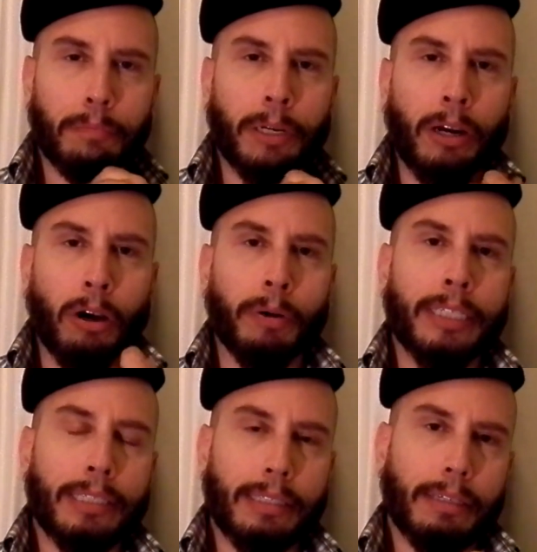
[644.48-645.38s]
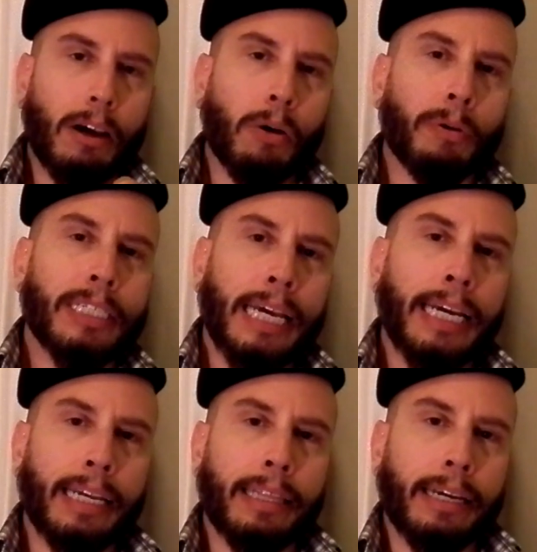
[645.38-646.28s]
But always
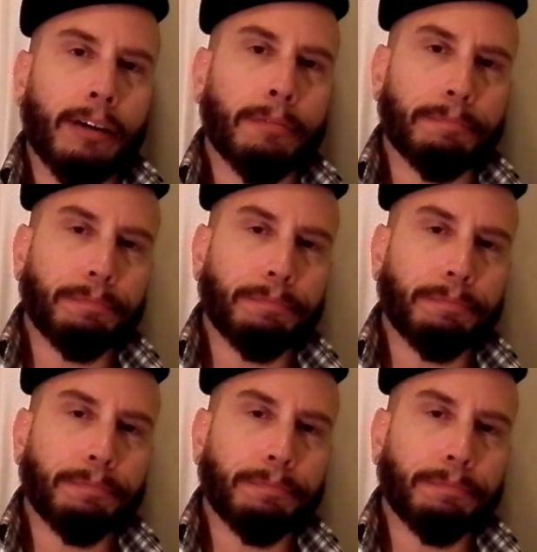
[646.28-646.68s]
hang in there.